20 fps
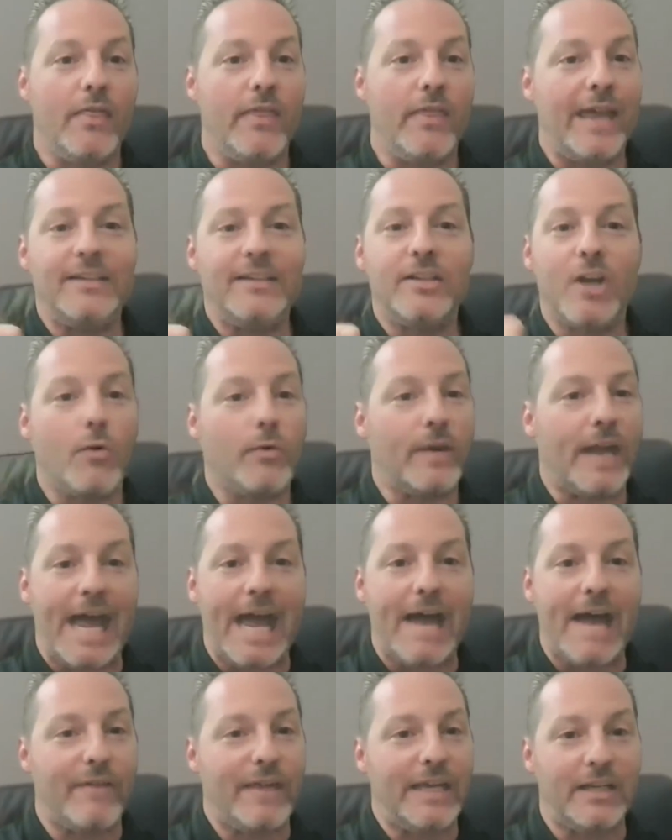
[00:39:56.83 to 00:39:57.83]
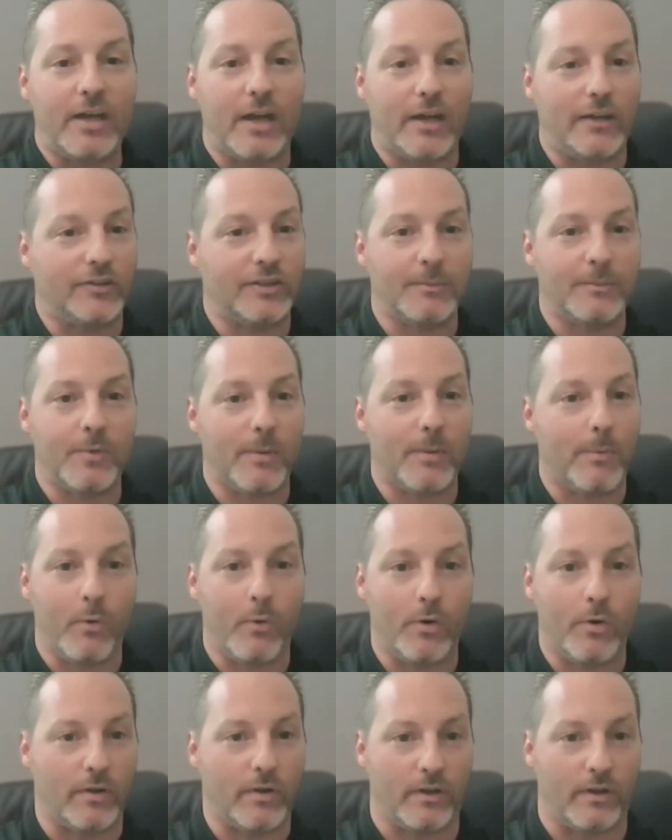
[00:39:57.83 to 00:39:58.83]
They don't have a customer
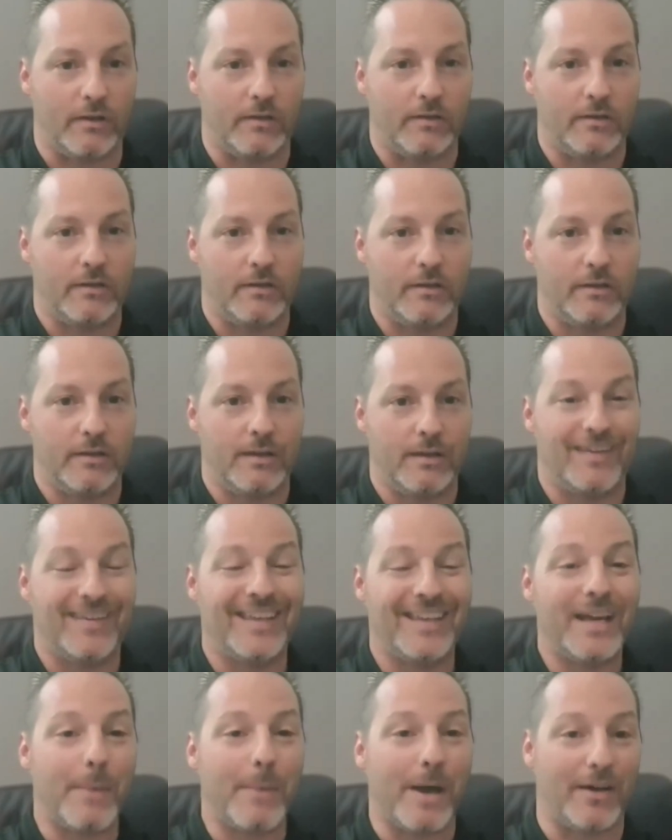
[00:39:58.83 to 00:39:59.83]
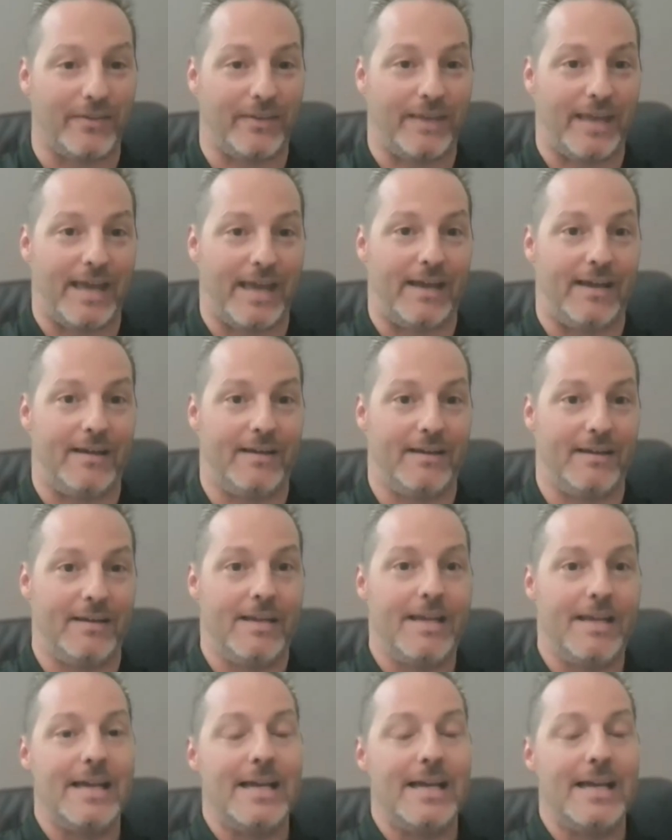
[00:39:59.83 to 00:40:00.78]
portal. Think about that.